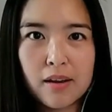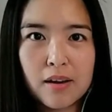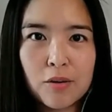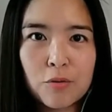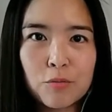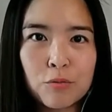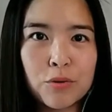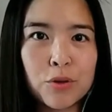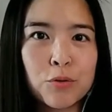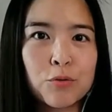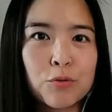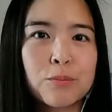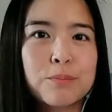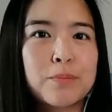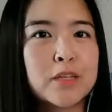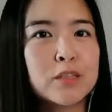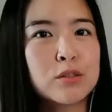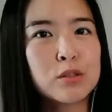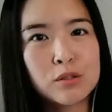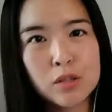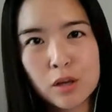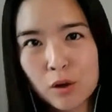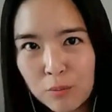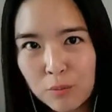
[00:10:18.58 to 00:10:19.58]
we would be
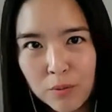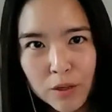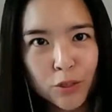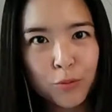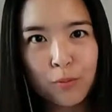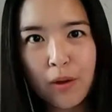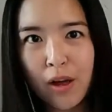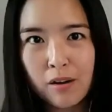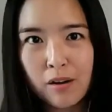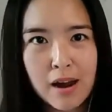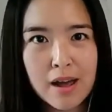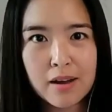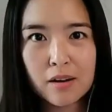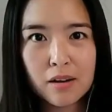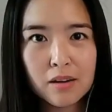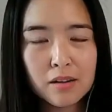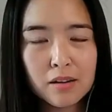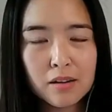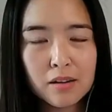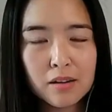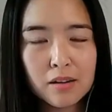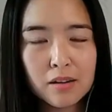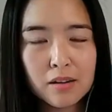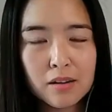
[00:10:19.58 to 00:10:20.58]
so much better at
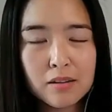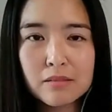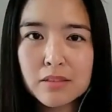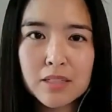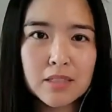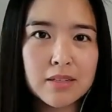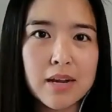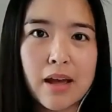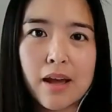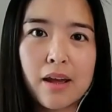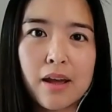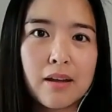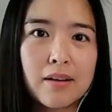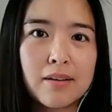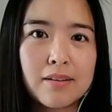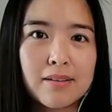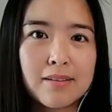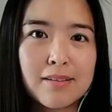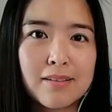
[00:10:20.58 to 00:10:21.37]
it today.